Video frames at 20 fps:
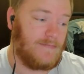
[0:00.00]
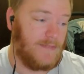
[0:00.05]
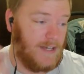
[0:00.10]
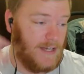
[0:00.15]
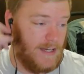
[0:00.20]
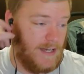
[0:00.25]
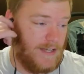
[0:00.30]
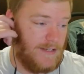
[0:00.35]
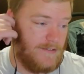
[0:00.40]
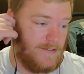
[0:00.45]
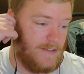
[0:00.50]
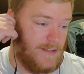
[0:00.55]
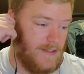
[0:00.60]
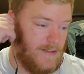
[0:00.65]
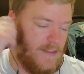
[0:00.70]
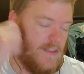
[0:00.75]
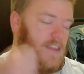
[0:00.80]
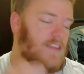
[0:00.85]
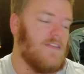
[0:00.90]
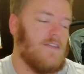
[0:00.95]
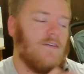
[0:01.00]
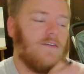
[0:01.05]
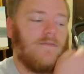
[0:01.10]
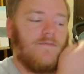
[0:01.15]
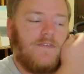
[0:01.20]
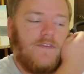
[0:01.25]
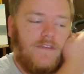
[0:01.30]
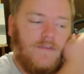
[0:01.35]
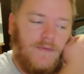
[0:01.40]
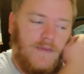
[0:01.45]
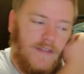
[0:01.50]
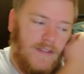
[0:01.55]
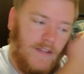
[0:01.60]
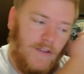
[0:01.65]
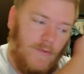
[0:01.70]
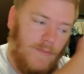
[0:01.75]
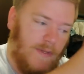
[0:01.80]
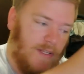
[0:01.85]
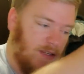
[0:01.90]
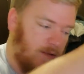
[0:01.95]
It confused me a
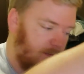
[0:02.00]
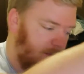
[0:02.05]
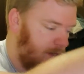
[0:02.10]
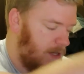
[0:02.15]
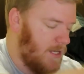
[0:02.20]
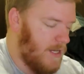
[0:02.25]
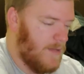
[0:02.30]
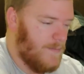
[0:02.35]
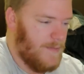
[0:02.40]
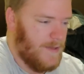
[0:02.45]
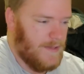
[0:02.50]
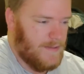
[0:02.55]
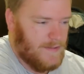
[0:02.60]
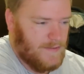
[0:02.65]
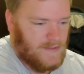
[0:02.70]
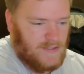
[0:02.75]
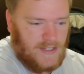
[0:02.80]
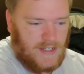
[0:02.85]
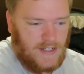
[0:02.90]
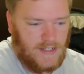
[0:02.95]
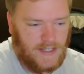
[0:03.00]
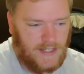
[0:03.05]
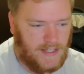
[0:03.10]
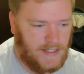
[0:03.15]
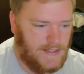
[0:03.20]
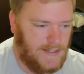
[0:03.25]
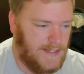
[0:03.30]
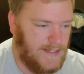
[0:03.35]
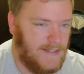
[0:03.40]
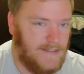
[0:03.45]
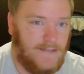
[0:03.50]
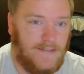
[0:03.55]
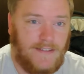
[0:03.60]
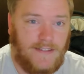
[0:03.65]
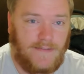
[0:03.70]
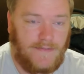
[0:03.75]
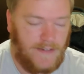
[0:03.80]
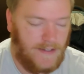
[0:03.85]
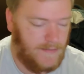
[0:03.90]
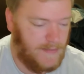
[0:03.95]
little bit at the beginning because it was kind of like a teaser at the
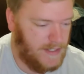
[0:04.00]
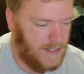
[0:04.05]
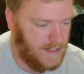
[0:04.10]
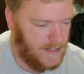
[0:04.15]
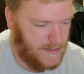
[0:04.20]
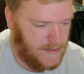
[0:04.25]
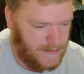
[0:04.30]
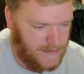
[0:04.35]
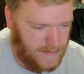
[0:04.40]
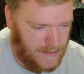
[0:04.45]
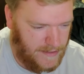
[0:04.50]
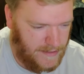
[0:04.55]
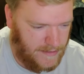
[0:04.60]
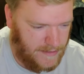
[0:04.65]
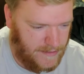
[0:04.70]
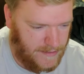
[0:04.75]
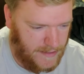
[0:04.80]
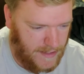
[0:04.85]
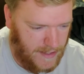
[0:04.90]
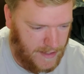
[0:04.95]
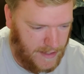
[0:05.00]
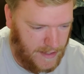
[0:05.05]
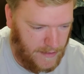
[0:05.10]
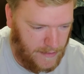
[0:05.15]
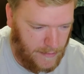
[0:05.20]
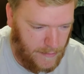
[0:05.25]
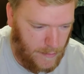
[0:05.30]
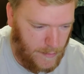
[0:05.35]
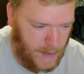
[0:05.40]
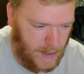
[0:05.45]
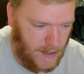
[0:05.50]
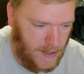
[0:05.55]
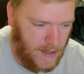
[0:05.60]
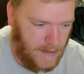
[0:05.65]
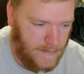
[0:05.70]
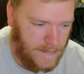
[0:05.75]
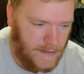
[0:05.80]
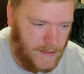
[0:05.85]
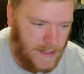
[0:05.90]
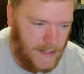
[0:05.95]
very beginning of the trailer, so that kind of threw me
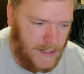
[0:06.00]
off.